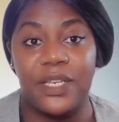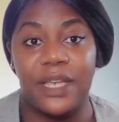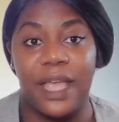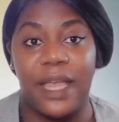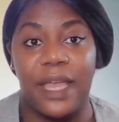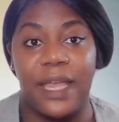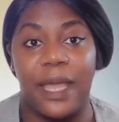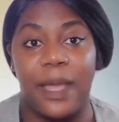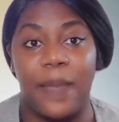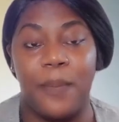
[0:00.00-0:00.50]

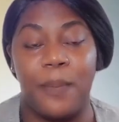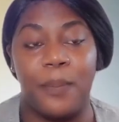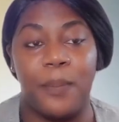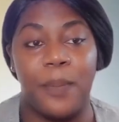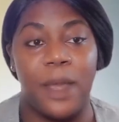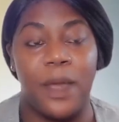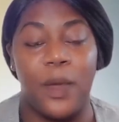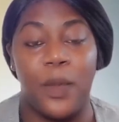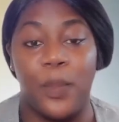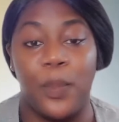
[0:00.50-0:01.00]
and
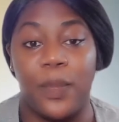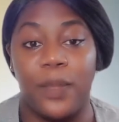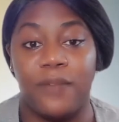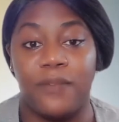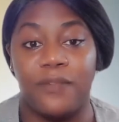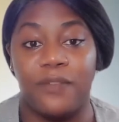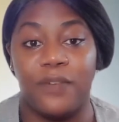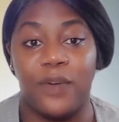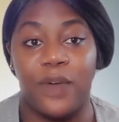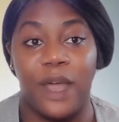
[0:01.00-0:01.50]
I'm
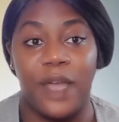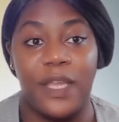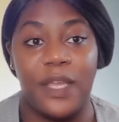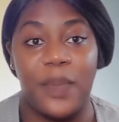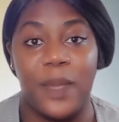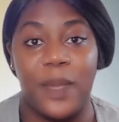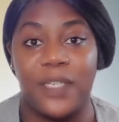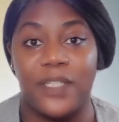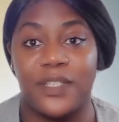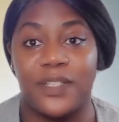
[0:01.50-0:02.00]
open for any
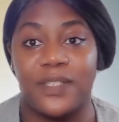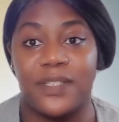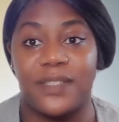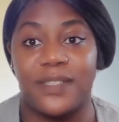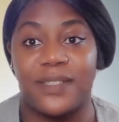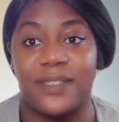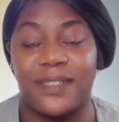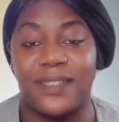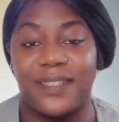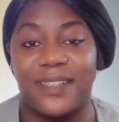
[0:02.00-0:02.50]

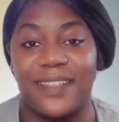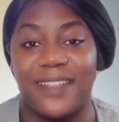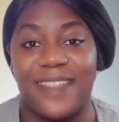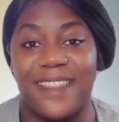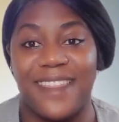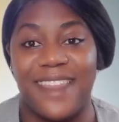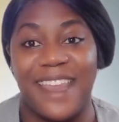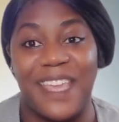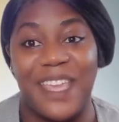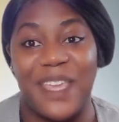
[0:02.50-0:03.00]
questions.
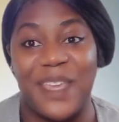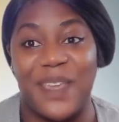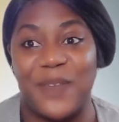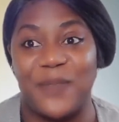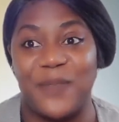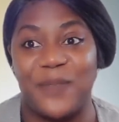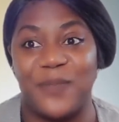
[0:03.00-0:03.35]
Thank you.